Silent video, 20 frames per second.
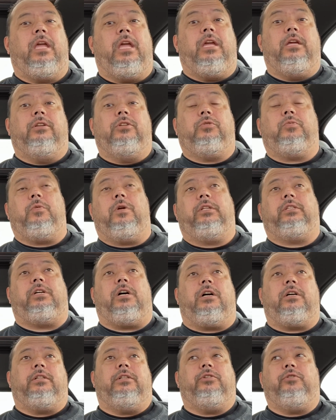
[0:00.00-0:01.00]
Just want to
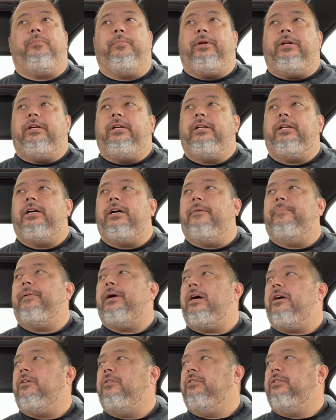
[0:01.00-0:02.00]
talk a little bit
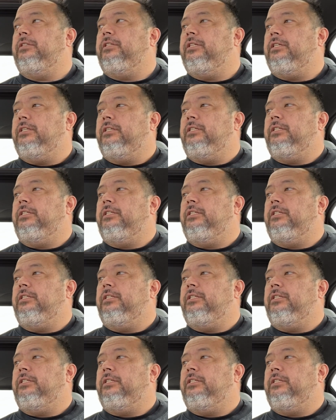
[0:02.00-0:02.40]
about the